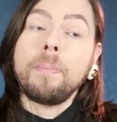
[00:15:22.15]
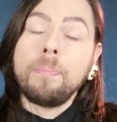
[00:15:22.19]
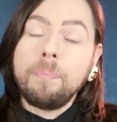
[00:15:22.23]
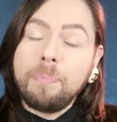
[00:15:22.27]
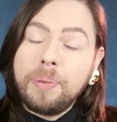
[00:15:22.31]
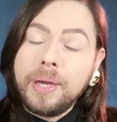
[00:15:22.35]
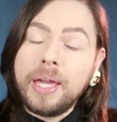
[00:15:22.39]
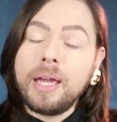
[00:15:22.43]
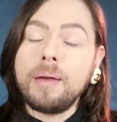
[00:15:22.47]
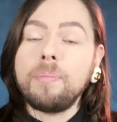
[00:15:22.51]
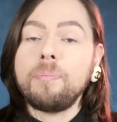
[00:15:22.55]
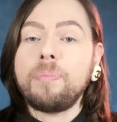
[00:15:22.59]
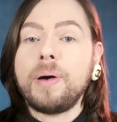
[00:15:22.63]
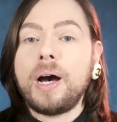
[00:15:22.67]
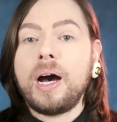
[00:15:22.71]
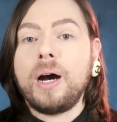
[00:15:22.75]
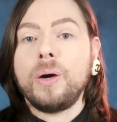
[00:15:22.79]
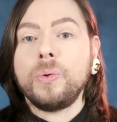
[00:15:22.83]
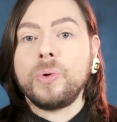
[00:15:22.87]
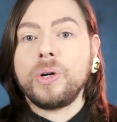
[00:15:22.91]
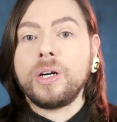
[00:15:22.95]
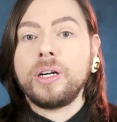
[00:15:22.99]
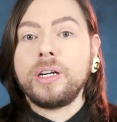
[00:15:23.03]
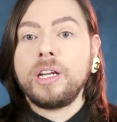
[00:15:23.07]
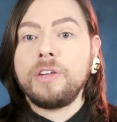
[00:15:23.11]
Be
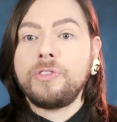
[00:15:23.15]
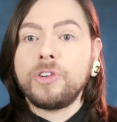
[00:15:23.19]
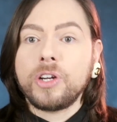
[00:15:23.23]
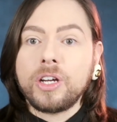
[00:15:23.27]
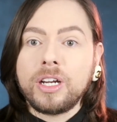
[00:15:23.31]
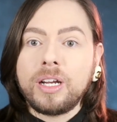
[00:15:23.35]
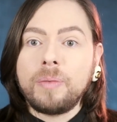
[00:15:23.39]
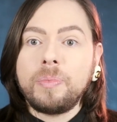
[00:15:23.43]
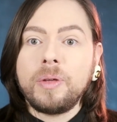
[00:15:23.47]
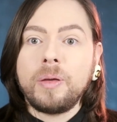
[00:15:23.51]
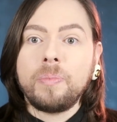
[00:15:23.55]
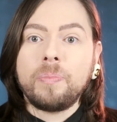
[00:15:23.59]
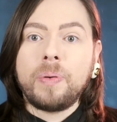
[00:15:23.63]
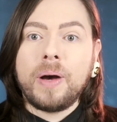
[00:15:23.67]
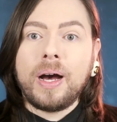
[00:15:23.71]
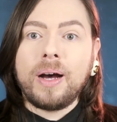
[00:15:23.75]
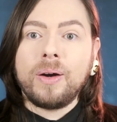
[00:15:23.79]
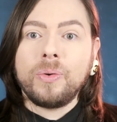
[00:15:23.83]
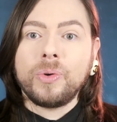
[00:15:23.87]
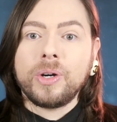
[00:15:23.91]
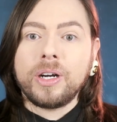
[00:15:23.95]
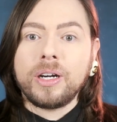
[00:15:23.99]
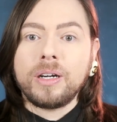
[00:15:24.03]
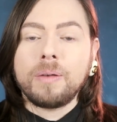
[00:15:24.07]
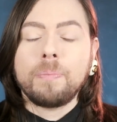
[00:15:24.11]
empowered. If you're going to be
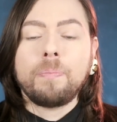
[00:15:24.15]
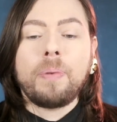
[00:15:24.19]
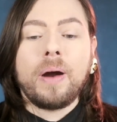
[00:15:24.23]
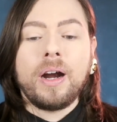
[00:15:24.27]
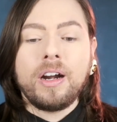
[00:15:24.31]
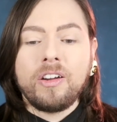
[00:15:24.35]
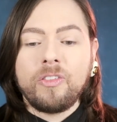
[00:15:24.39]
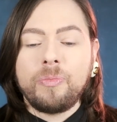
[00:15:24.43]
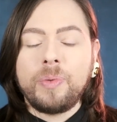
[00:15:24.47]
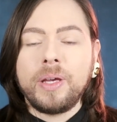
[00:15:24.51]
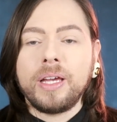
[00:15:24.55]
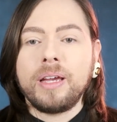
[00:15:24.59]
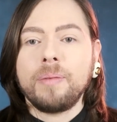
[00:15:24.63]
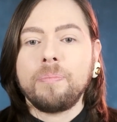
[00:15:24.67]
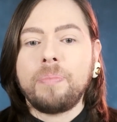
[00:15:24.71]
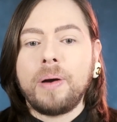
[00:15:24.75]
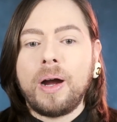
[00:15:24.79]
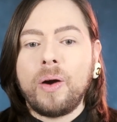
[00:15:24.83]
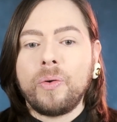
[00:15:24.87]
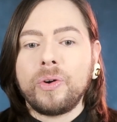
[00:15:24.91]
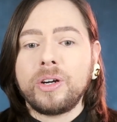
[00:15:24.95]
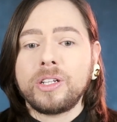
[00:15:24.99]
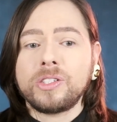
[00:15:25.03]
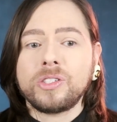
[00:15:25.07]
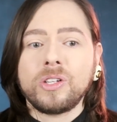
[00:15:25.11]
empowered, part of being
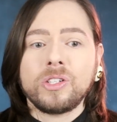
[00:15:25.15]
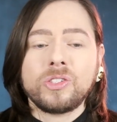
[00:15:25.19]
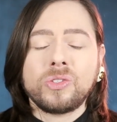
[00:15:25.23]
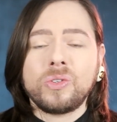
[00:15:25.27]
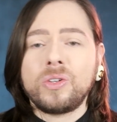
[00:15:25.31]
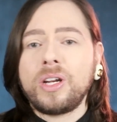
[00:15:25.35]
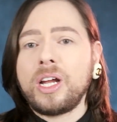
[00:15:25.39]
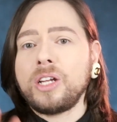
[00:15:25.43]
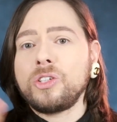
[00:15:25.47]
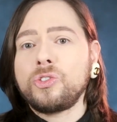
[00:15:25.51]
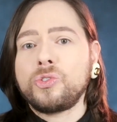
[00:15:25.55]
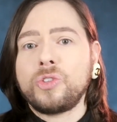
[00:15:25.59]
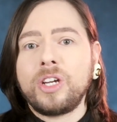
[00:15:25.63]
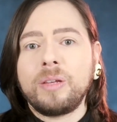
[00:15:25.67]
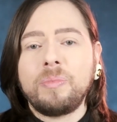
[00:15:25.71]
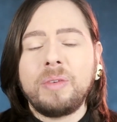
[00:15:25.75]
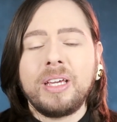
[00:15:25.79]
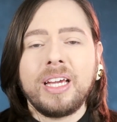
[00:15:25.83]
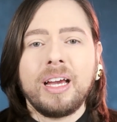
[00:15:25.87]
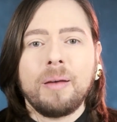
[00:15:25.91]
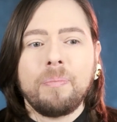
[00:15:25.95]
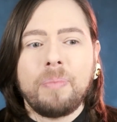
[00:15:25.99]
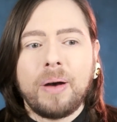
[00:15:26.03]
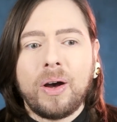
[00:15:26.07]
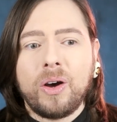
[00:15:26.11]
empowered is also not
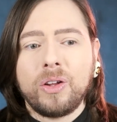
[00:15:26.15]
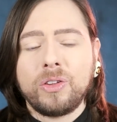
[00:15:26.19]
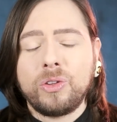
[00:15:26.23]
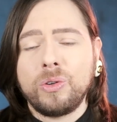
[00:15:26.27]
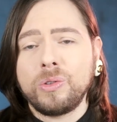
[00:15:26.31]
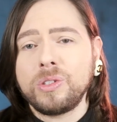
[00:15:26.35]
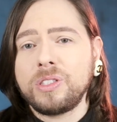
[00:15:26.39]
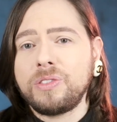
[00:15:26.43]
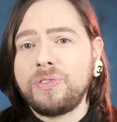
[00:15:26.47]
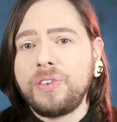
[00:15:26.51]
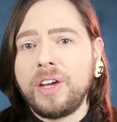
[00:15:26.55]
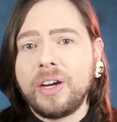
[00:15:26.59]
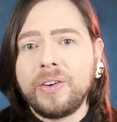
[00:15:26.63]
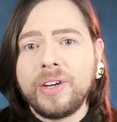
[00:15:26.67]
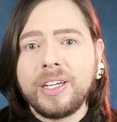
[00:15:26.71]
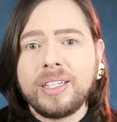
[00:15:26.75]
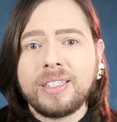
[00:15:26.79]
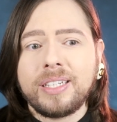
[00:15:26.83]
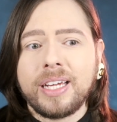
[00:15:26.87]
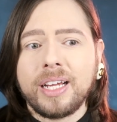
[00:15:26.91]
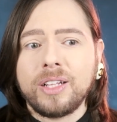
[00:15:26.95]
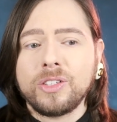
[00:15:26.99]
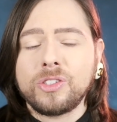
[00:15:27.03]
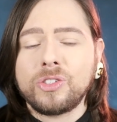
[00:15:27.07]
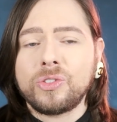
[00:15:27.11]
dreaming about those fairy
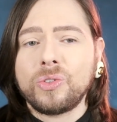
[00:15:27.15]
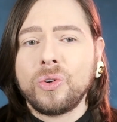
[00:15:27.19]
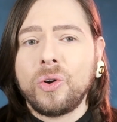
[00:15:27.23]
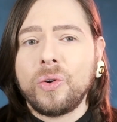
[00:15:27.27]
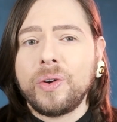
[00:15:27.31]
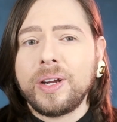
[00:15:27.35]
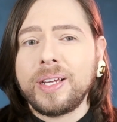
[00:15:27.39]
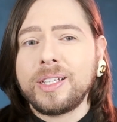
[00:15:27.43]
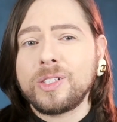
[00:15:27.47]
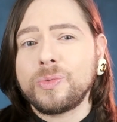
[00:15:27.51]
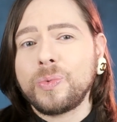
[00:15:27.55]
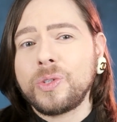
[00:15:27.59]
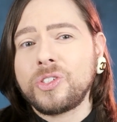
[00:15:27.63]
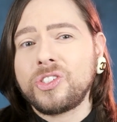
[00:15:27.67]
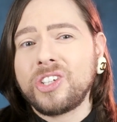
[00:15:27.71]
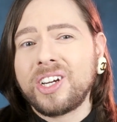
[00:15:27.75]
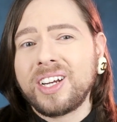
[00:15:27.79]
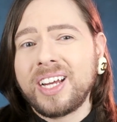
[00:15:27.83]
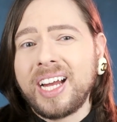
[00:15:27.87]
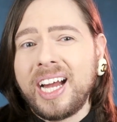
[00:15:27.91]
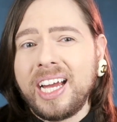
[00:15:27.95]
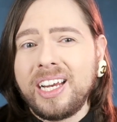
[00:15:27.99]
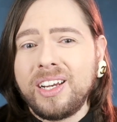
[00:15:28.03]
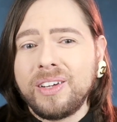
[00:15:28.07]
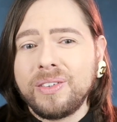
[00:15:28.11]
tale stories, which are
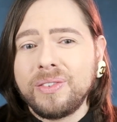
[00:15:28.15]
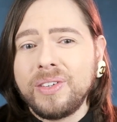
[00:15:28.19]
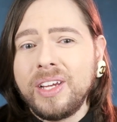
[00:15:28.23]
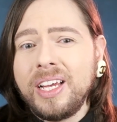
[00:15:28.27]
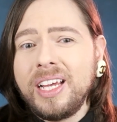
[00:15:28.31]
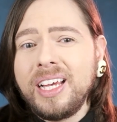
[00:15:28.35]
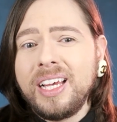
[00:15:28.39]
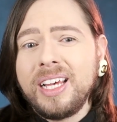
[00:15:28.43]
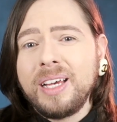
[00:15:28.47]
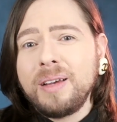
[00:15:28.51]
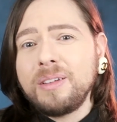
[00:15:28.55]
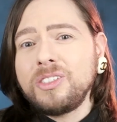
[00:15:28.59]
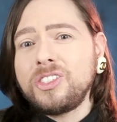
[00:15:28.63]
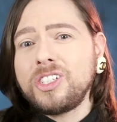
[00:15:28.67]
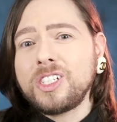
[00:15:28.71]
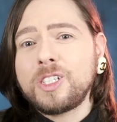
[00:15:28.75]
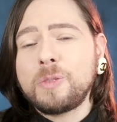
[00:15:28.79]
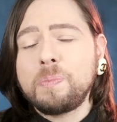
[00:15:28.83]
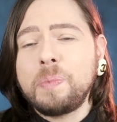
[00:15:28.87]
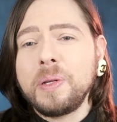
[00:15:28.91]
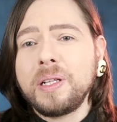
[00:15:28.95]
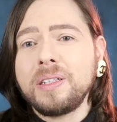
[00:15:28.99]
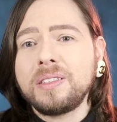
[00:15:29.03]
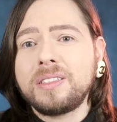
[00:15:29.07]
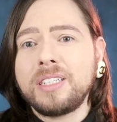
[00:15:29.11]
kind of
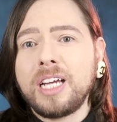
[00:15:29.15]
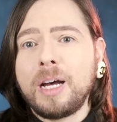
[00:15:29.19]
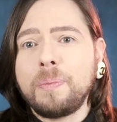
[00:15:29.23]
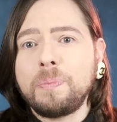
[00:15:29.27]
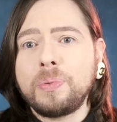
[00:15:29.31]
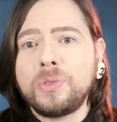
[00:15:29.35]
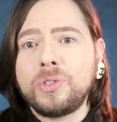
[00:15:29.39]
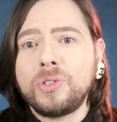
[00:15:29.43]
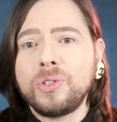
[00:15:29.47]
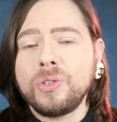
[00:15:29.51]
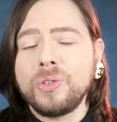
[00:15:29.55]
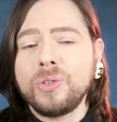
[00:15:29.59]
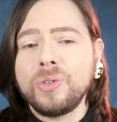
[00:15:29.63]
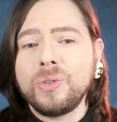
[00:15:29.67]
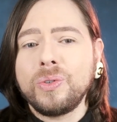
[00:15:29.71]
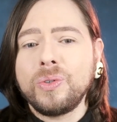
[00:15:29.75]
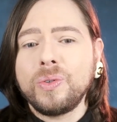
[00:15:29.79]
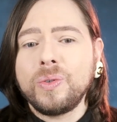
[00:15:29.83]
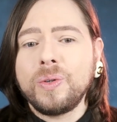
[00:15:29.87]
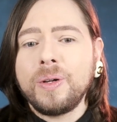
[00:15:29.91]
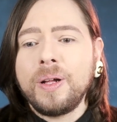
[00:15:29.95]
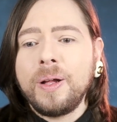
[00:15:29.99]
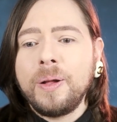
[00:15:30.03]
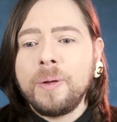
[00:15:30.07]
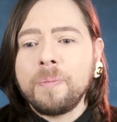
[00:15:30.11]
just built up
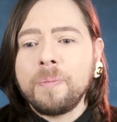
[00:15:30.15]
to